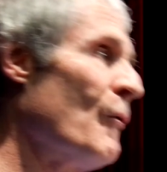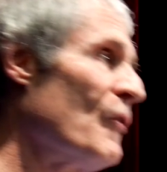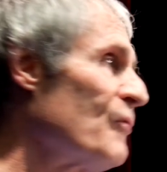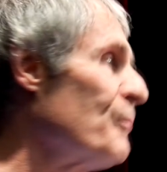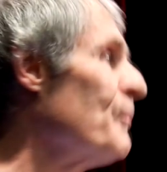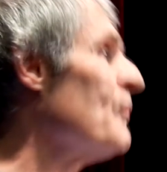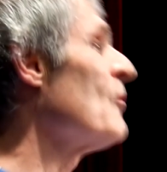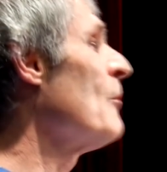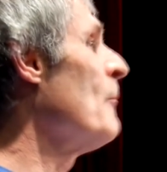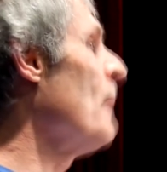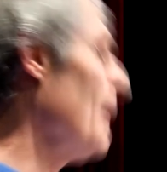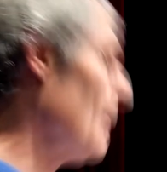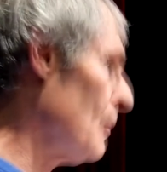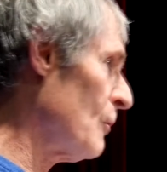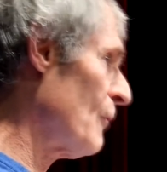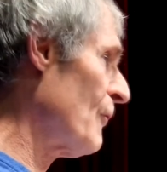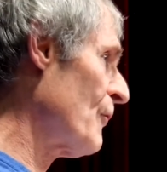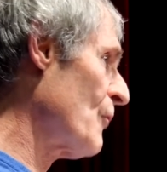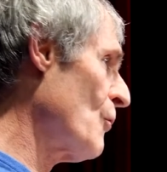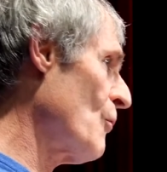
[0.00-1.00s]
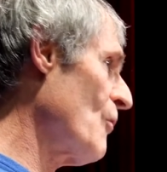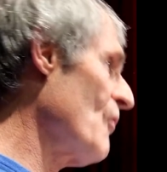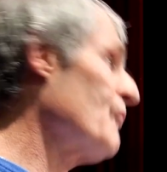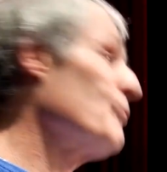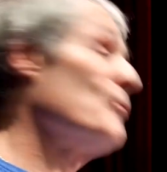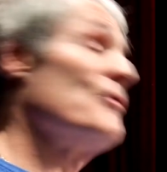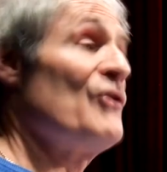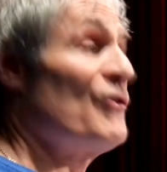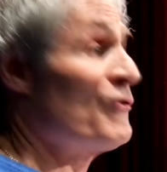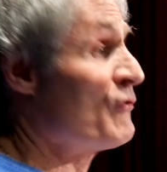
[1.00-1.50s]
be the male, of course, which
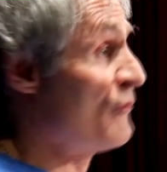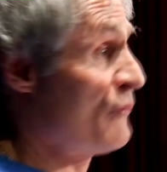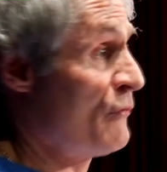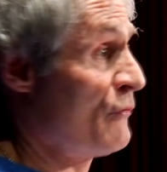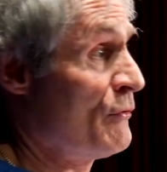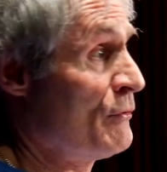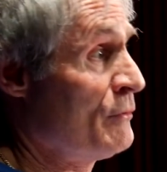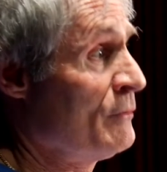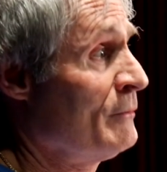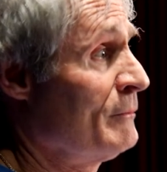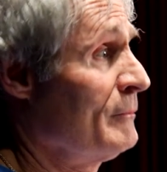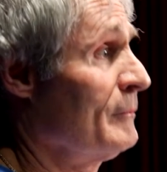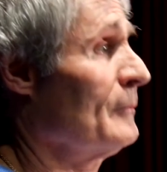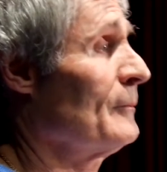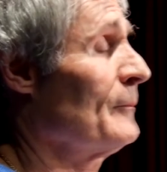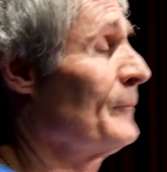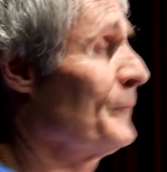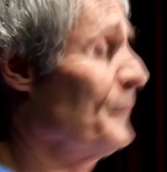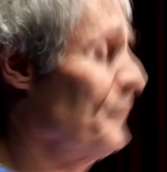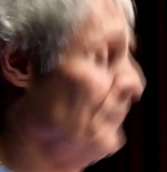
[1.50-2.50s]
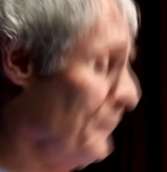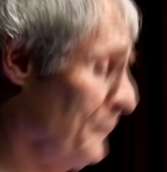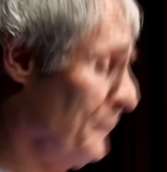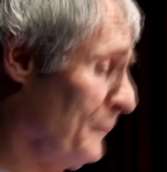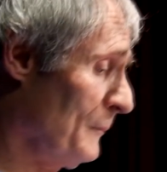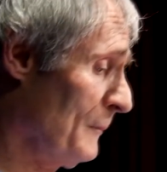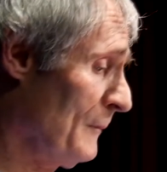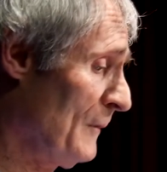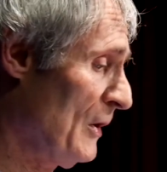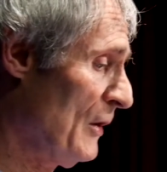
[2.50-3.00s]
isn't true,
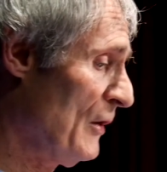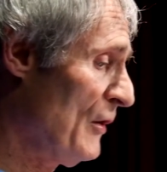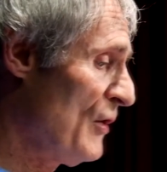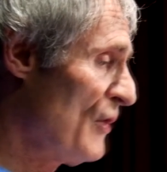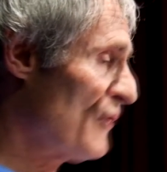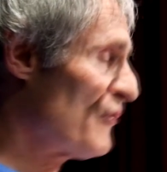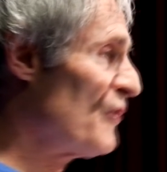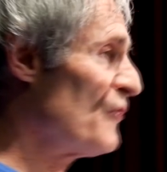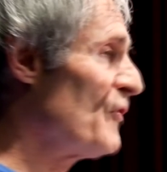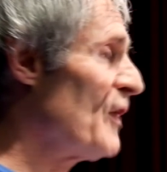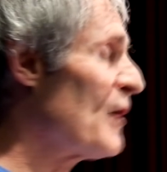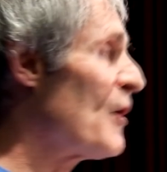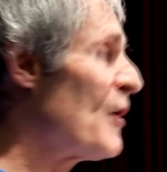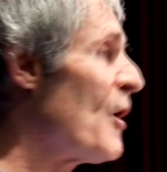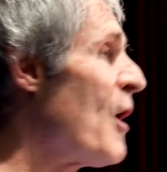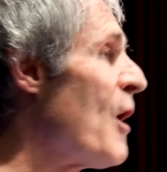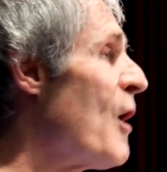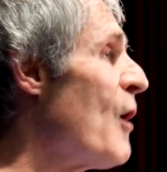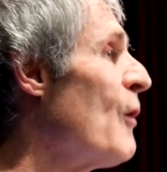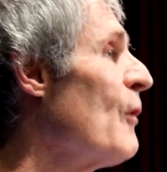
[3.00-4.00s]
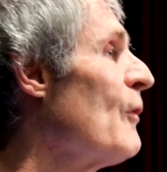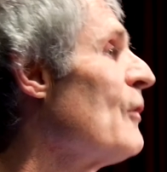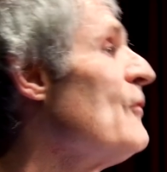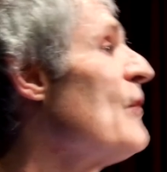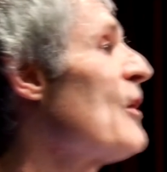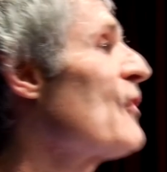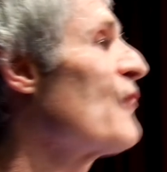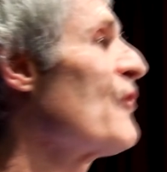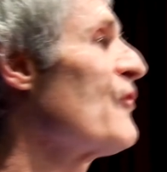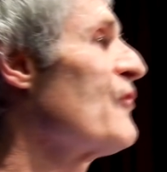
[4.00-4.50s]
should take all
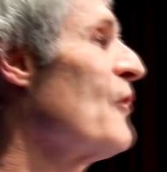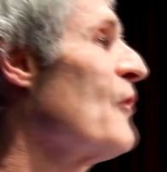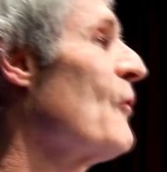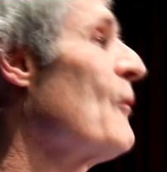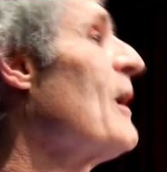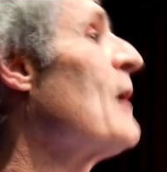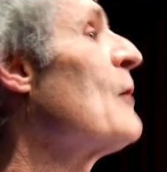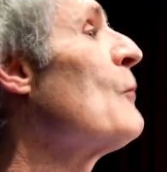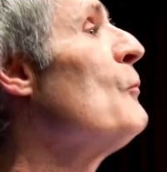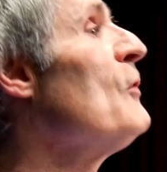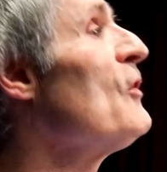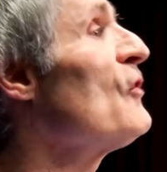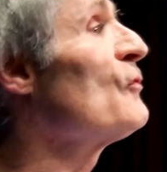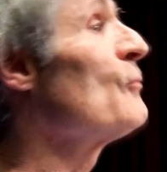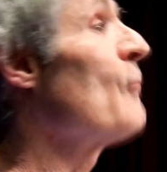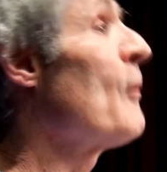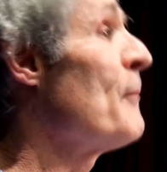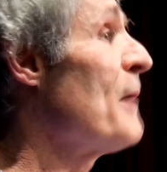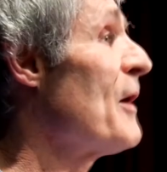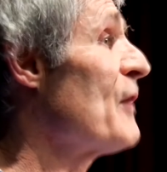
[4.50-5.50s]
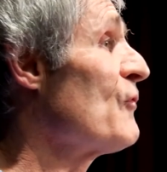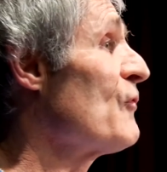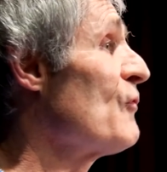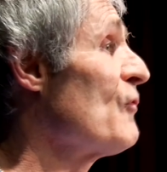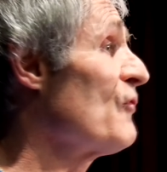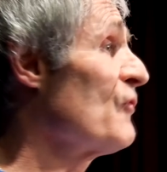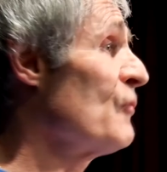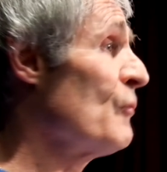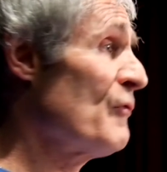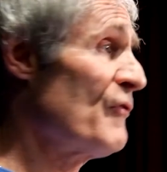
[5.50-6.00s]
necessary and reasonable measures
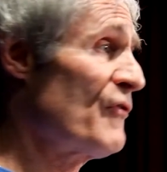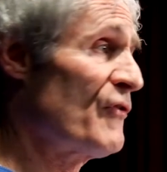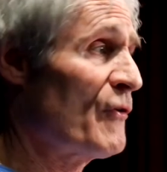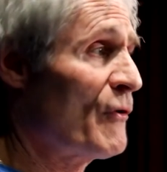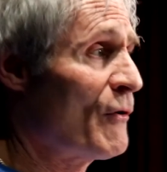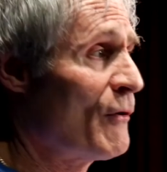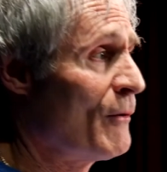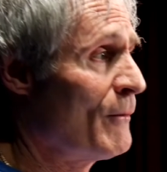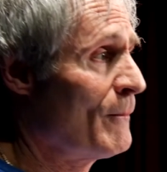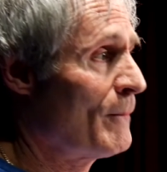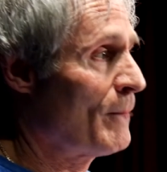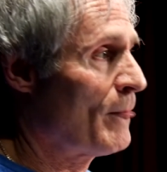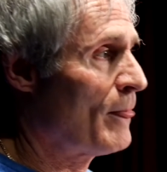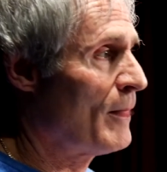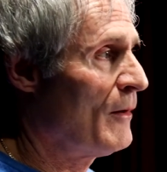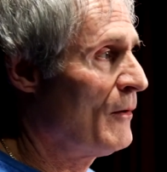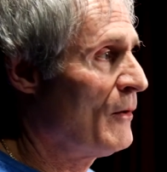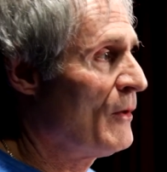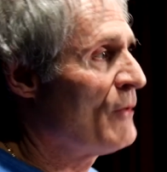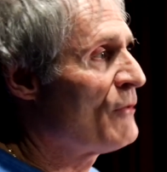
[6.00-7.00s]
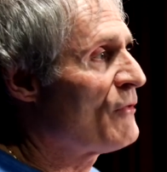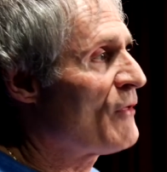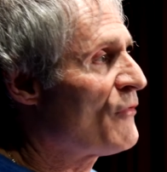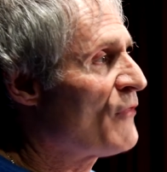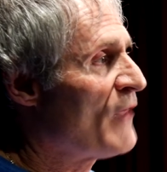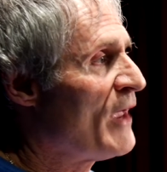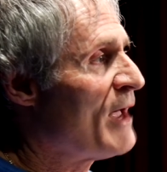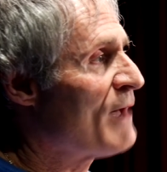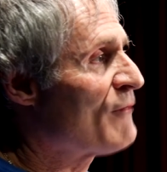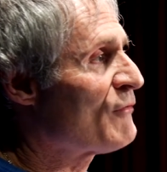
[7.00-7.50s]
to ensure that they
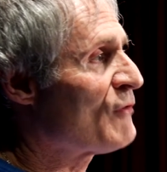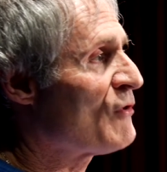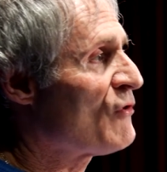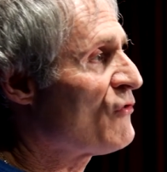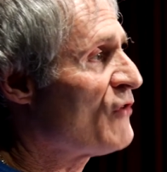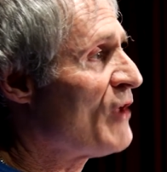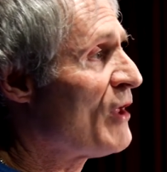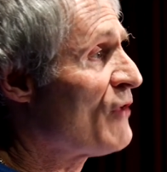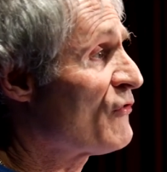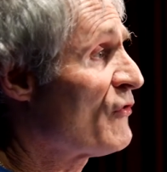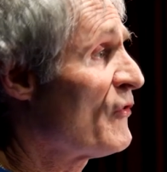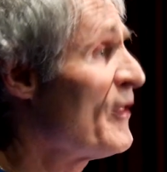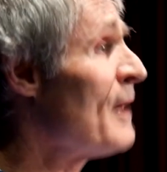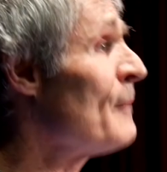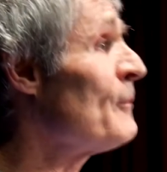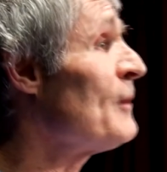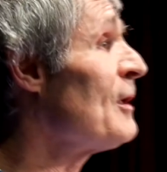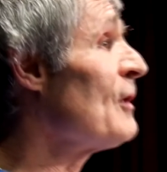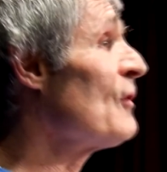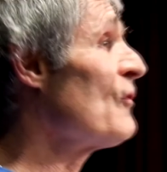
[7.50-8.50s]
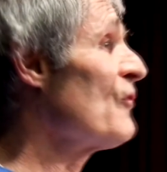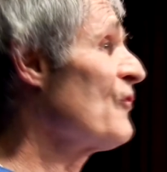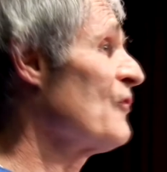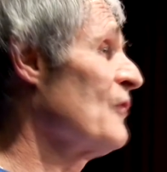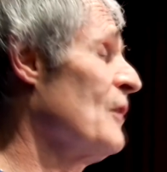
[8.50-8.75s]
have consent. So that means